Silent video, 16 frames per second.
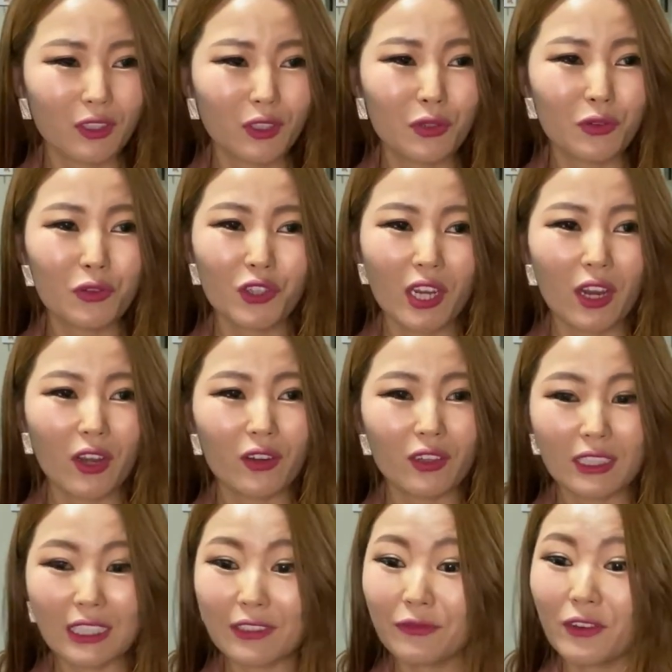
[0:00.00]
to
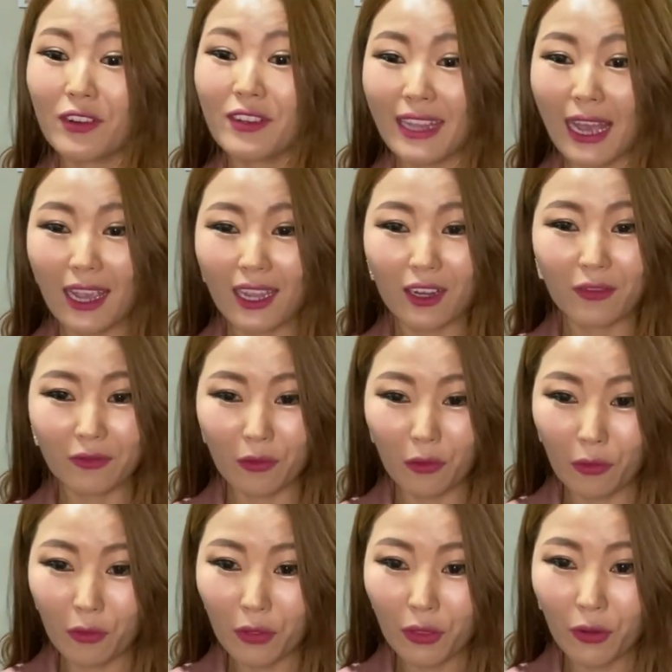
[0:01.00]
share different side of
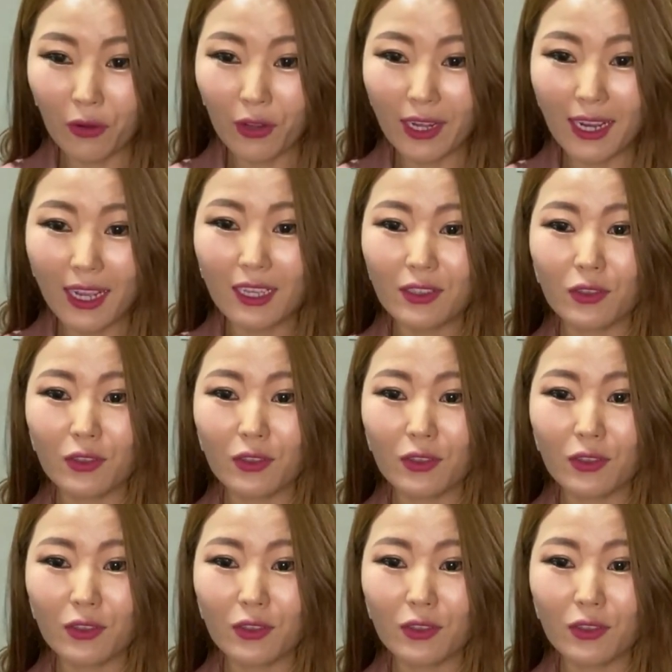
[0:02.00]
North Korea.